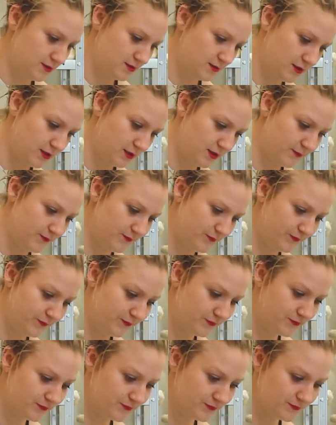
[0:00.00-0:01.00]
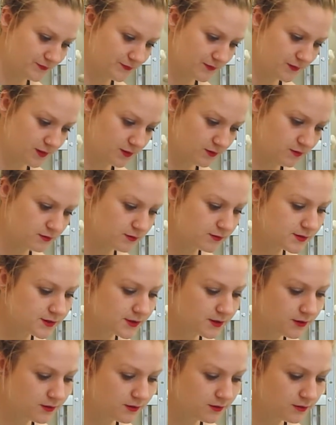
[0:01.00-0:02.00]
Okay,
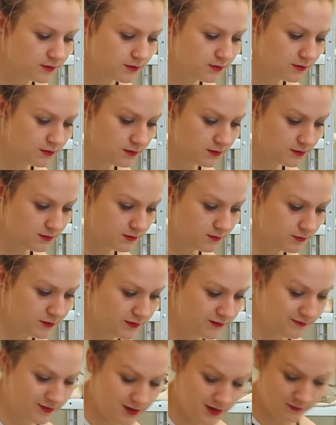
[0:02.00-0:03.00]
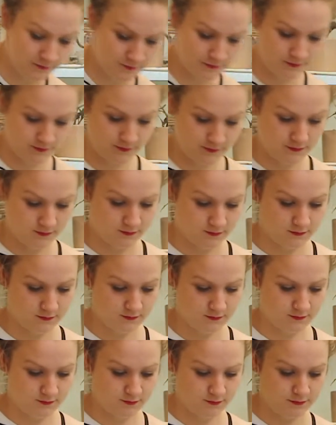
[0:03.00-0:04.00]
also 0.5.
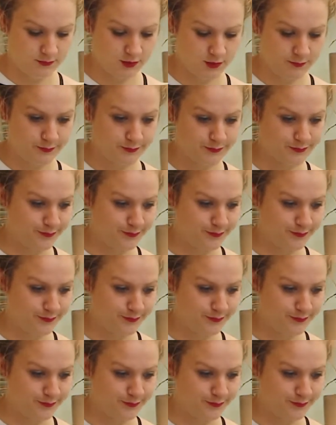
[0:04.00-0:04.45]
Bloop.